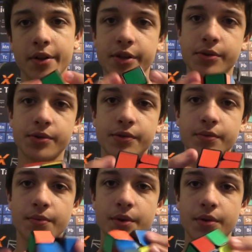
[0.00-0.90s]
This
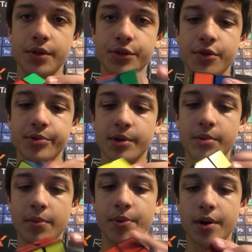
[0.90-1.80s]
cube's gonna
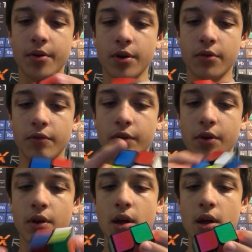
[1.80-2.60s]
be a pretty quick review.